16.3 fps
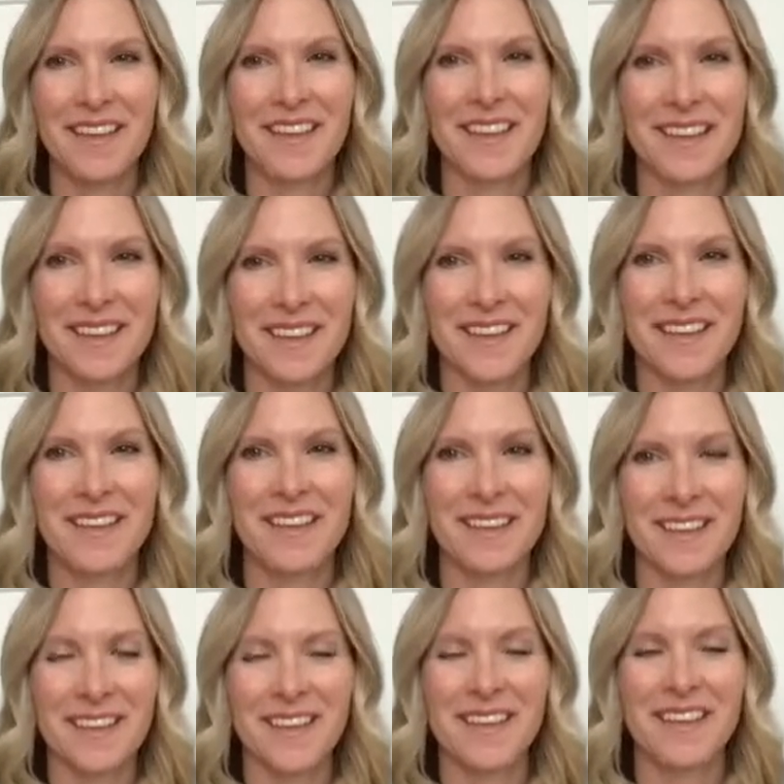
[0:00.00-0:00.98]

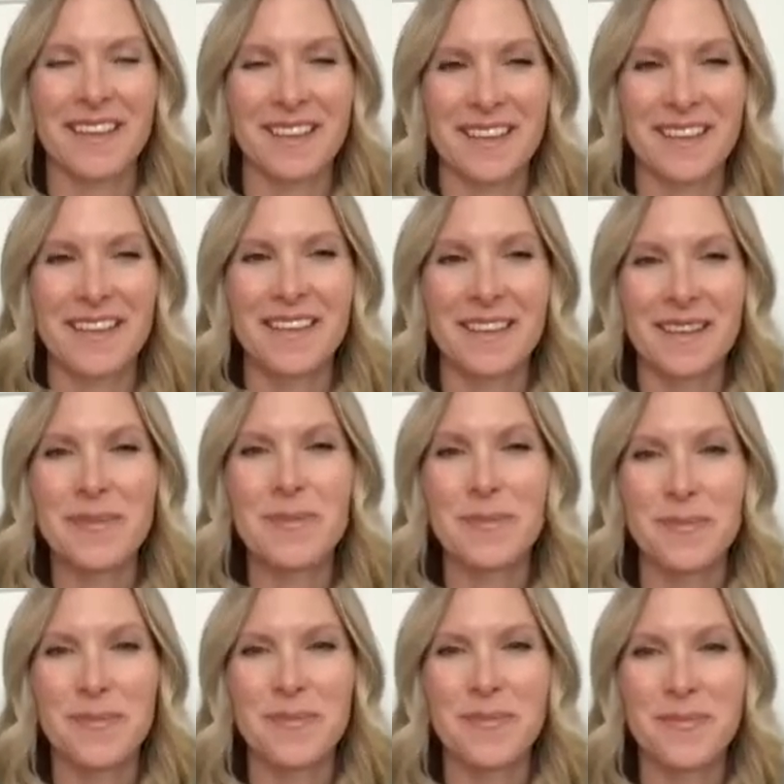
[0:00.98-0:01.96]

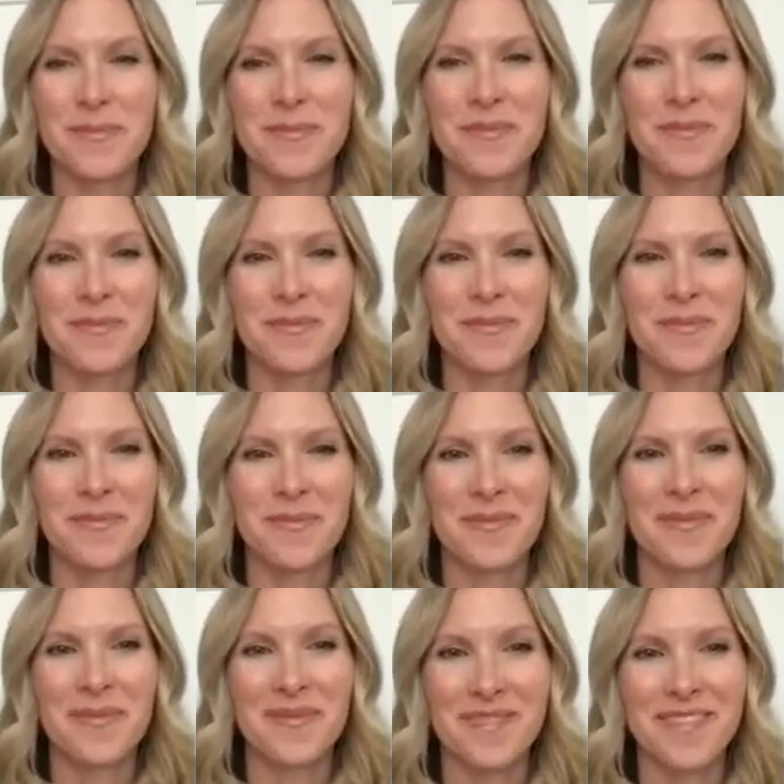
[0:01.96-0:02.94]

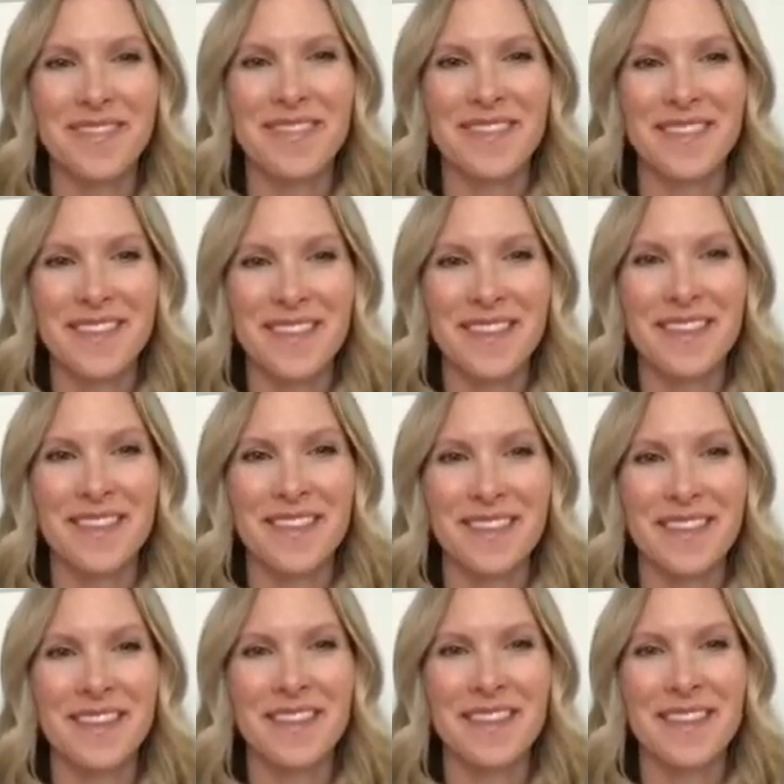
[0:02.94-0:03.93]

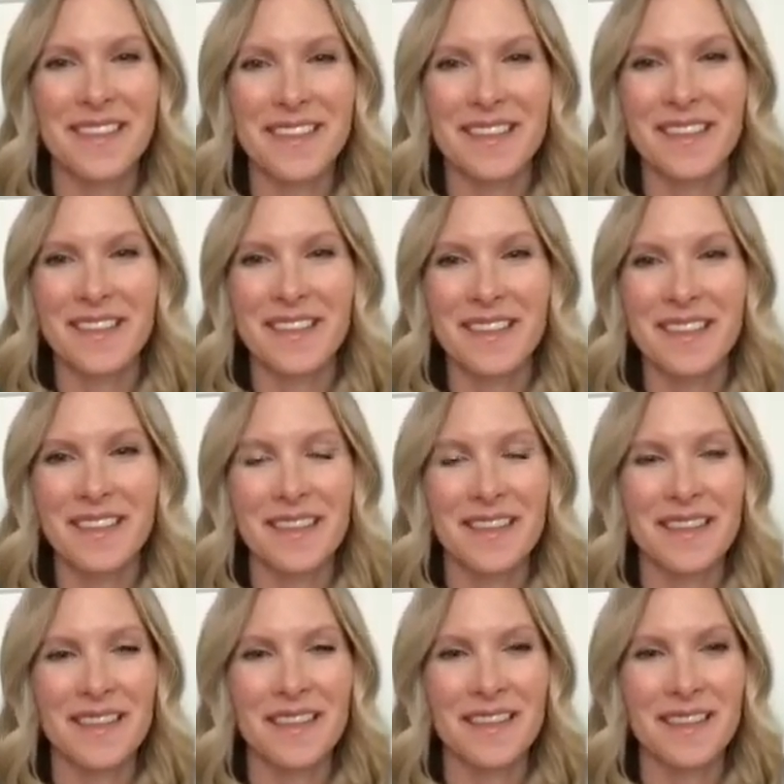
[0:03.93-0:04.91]

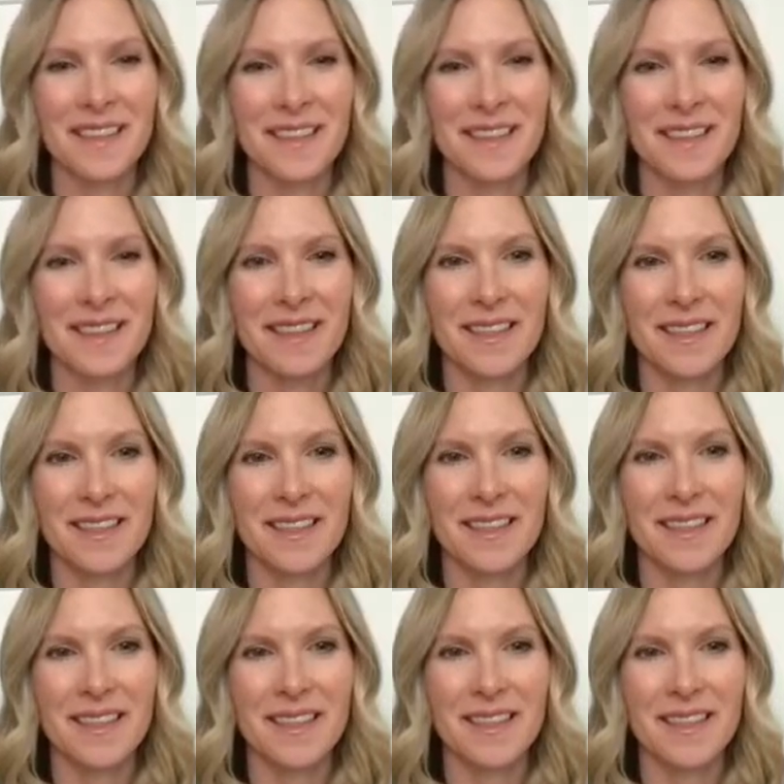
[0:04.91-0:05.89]

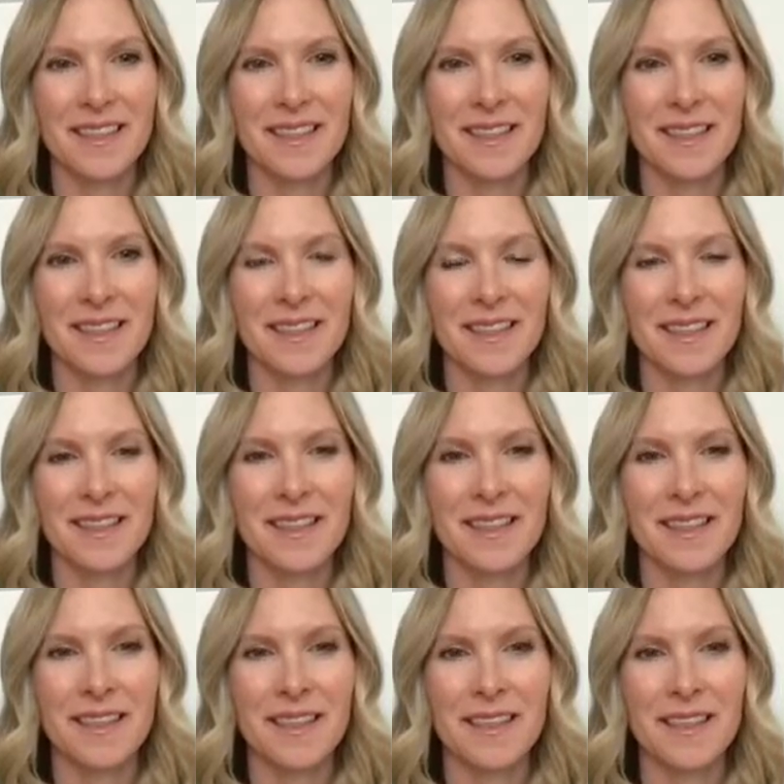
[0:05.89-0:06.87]

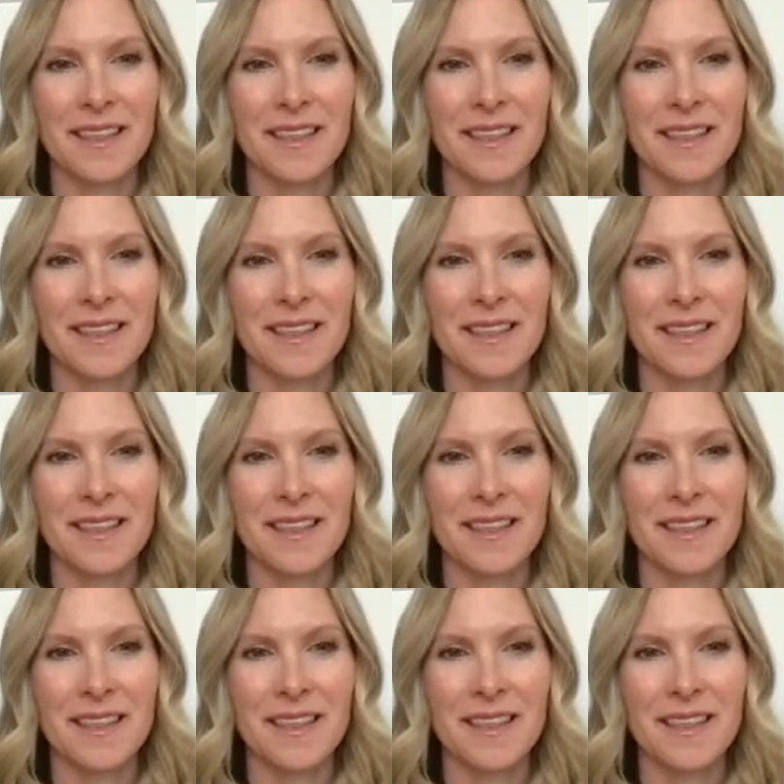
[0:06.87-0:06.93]
This person isn't speaking.